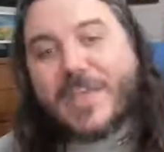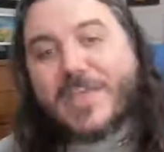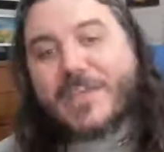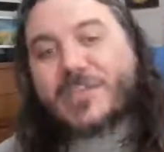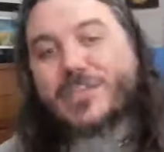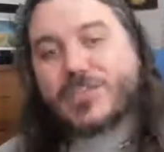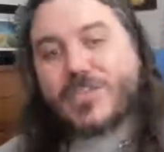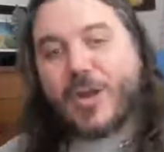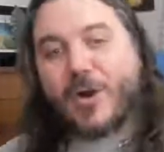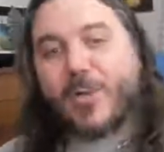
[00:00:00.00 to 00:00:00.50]

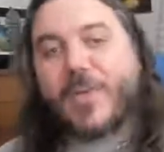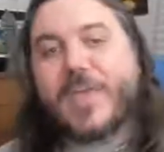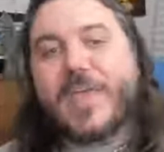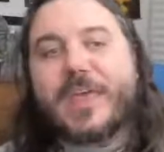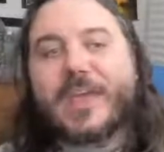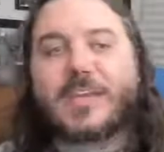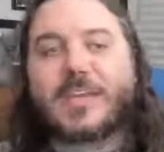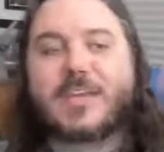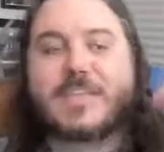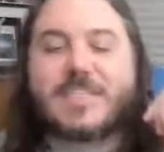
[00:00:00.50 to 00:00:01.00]
So
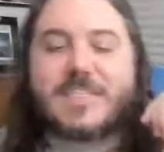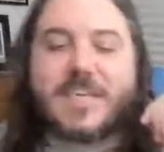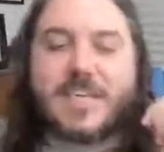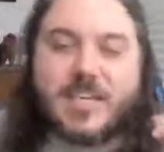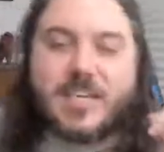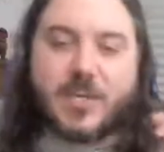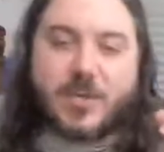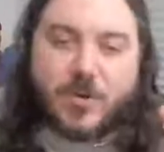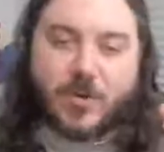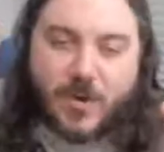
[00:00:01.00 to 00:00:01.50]

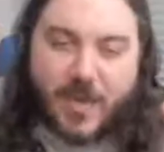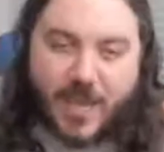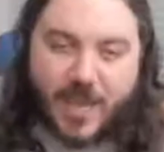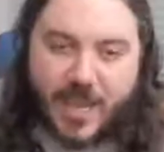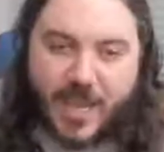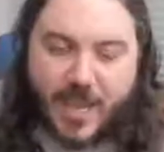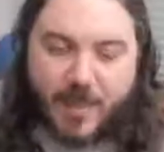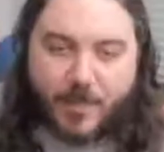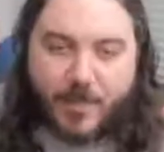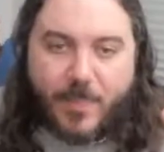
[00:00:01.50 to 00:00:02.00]
continue,
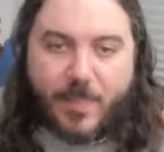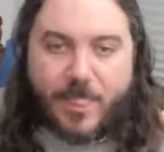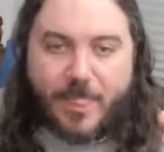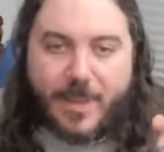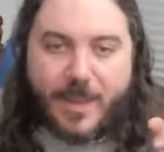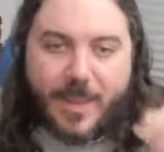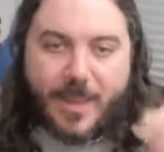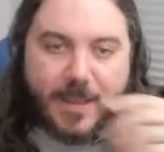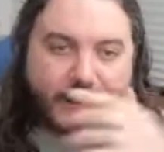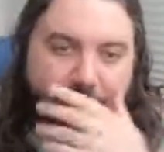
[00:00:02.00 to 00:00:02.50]

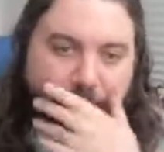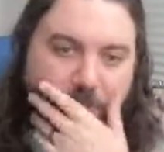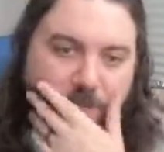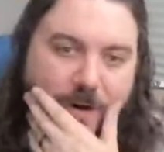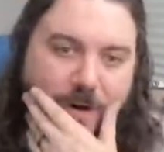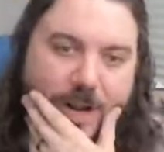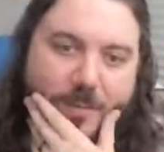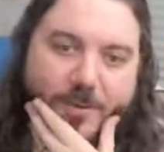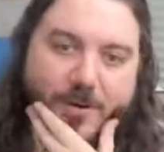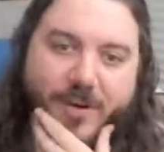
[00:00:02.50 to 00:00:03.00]

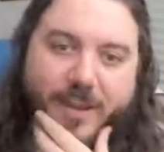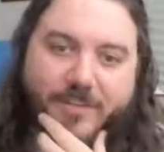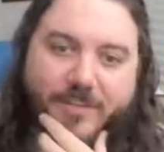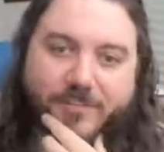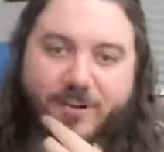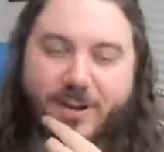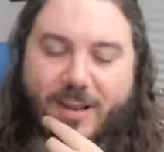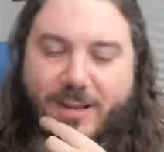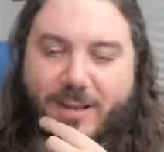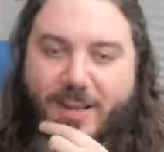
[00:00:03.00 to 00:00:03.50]
Robert,
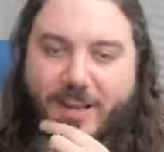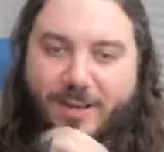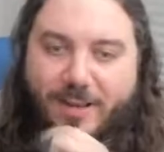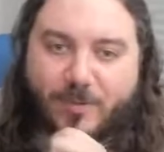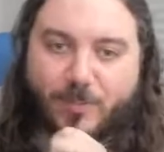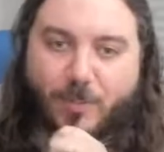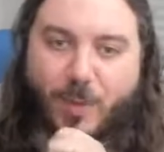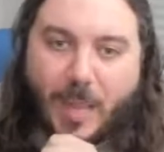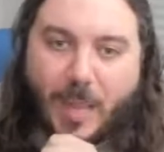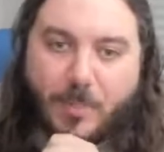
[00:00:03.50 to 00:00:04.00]
after
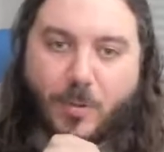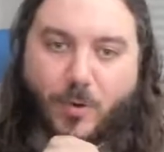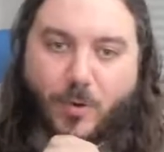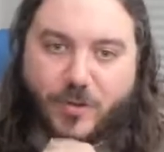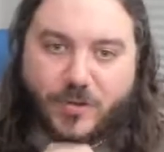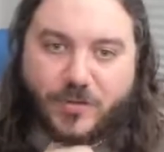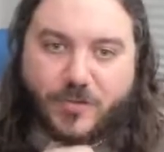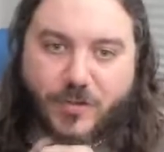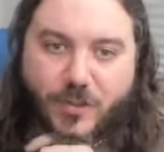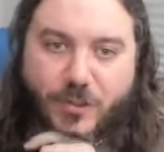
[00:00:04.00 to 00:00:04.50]
I pull
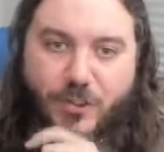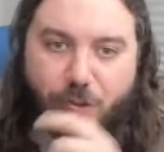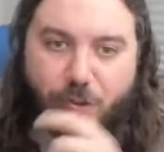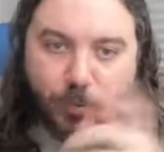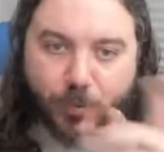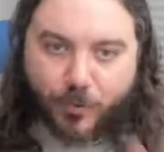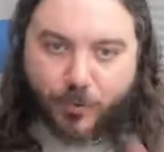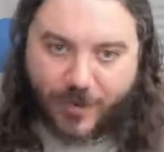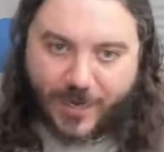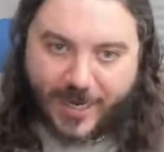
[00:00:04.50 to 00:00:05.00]
this to
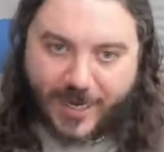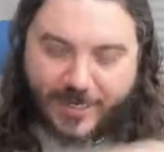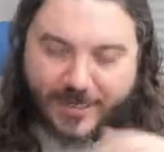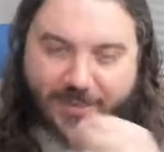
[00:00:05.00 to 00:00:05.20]
Ukraine.